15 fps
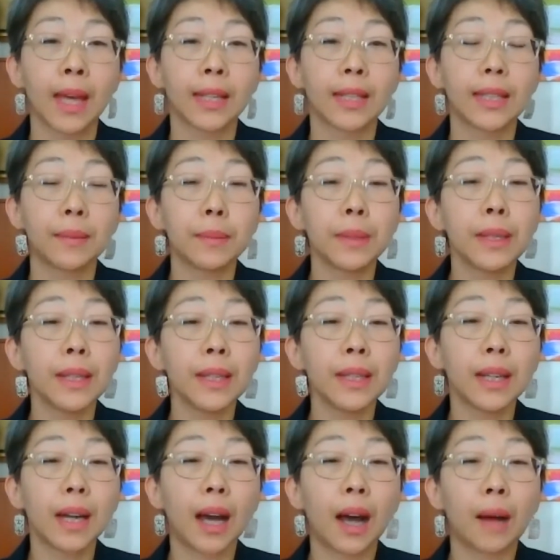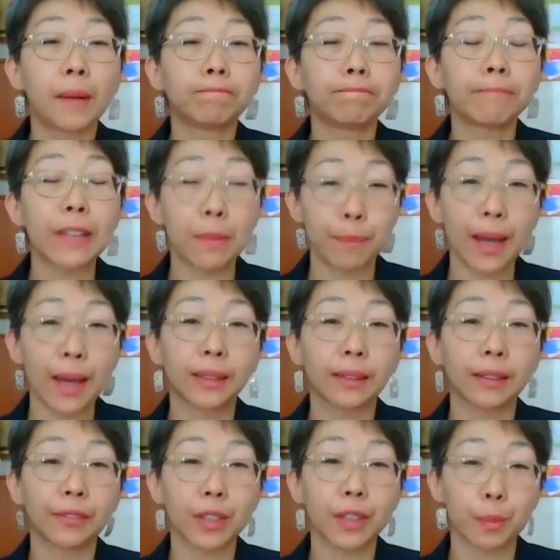The main impact
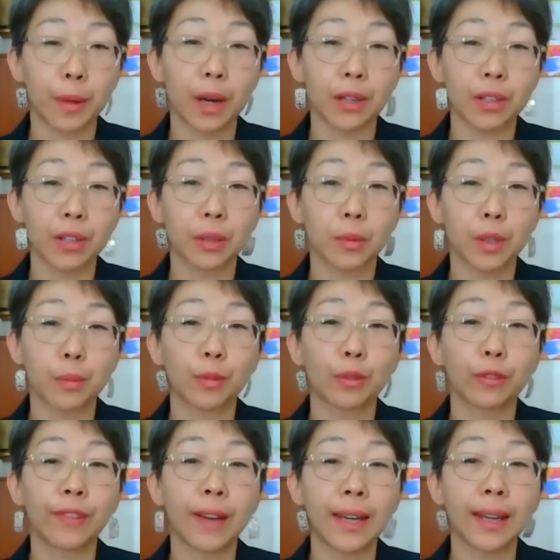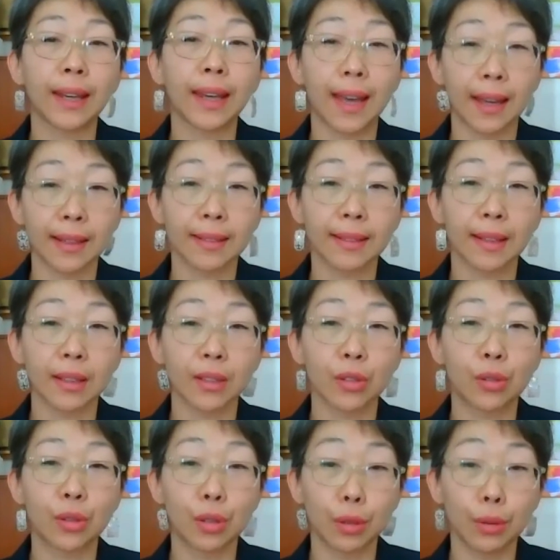of this project was providing access
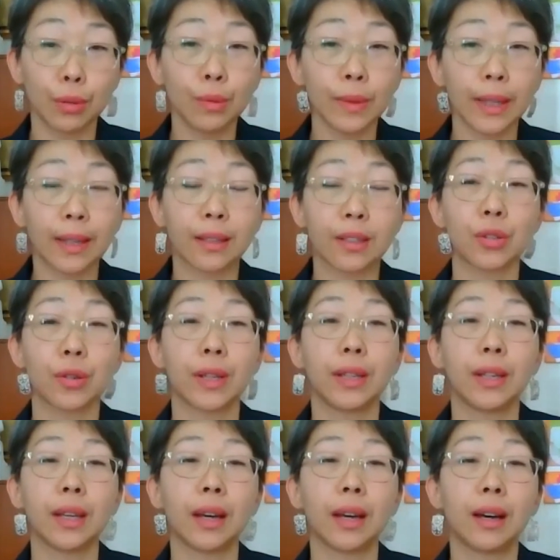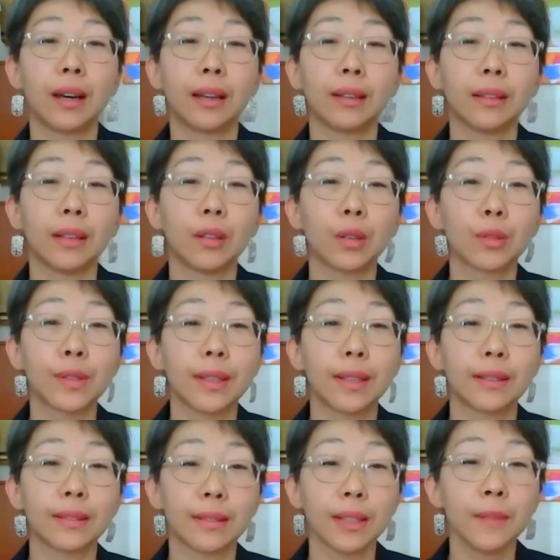to and training on
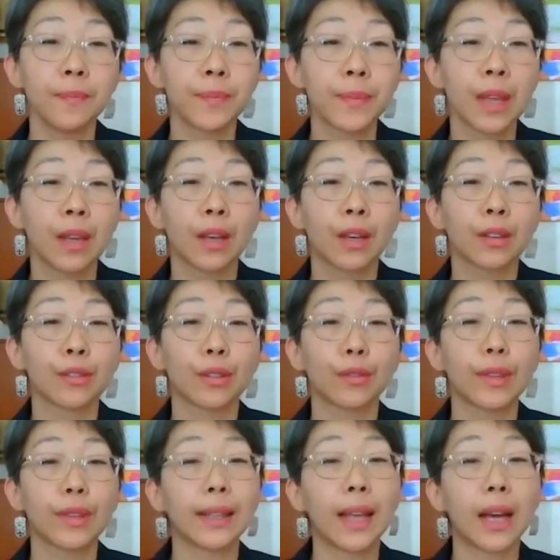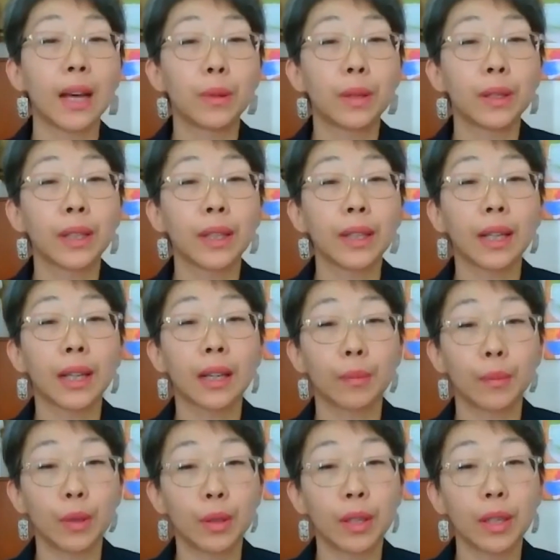OCLC so that library
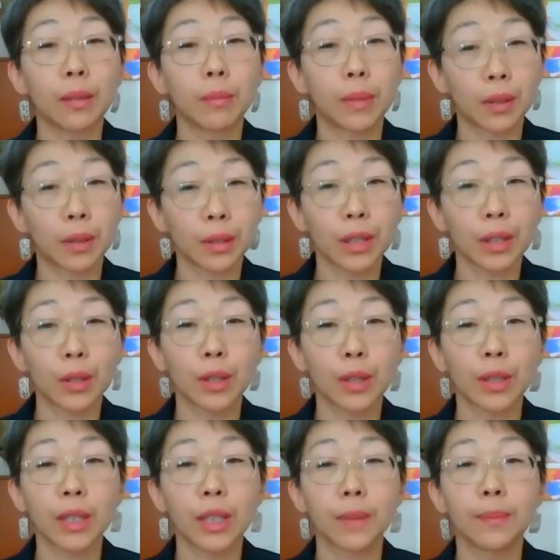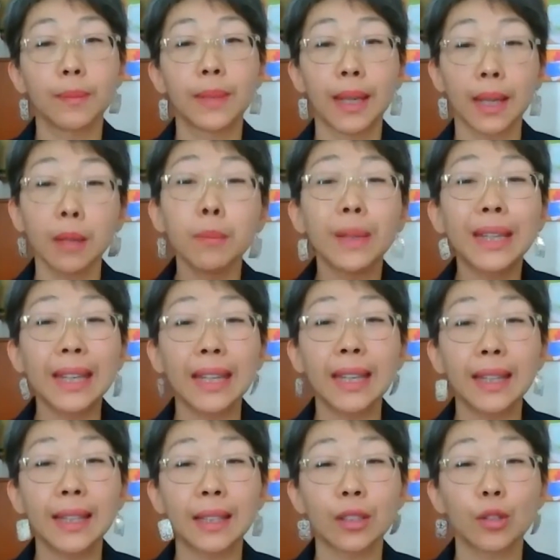community in Mongolia can
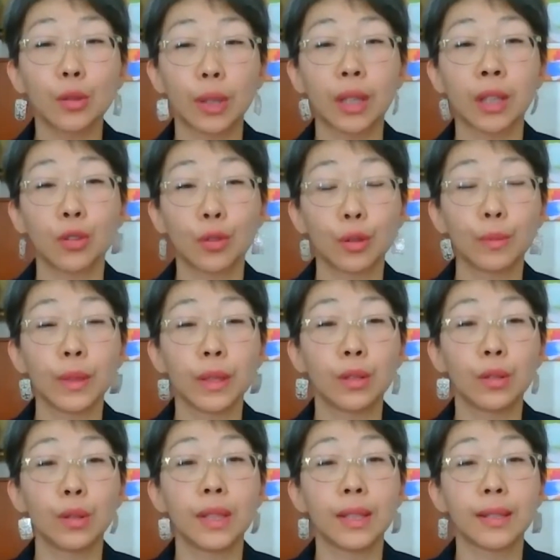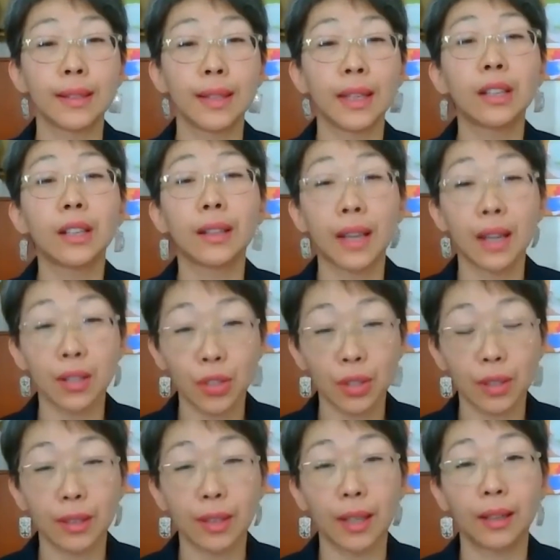begin to contribute to this
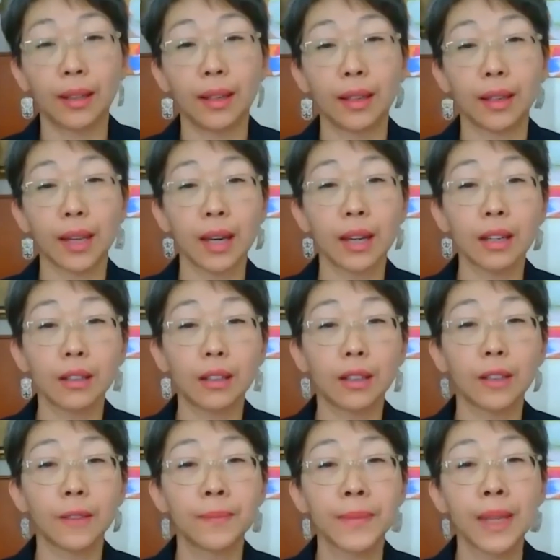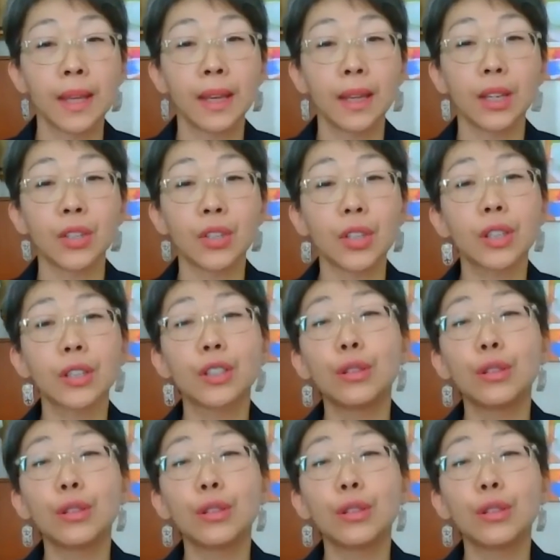international online catalog and shares